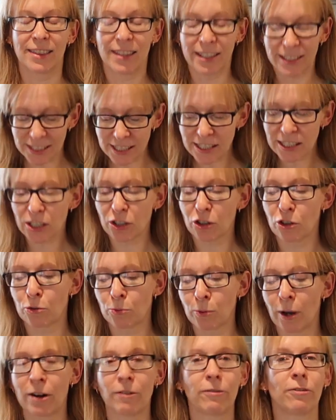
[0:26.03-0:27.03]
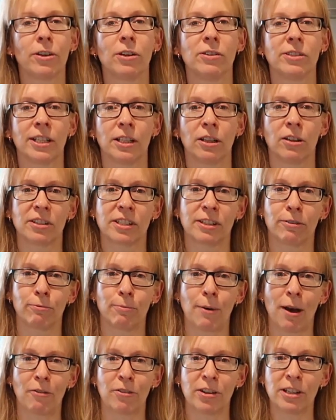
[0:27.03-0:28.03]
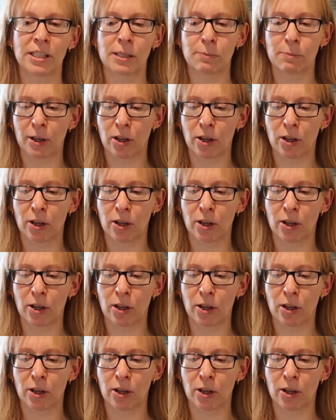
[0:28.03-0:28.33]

This is a good one for using lots of muffins